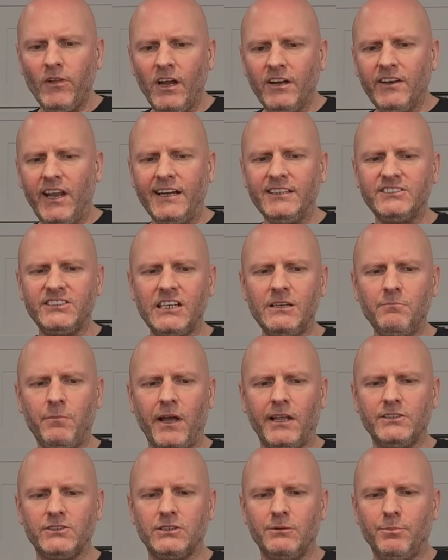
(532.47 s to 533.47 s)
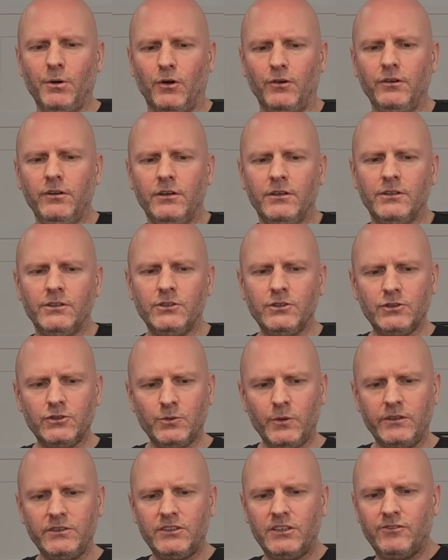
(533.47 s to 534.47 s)
19 pence a bun.
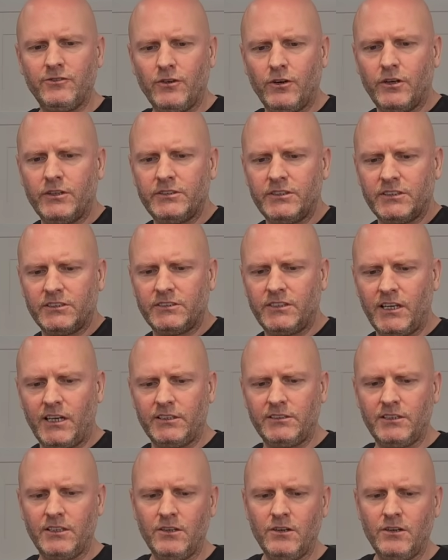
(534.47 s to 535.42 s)
20, 40, 60, 80.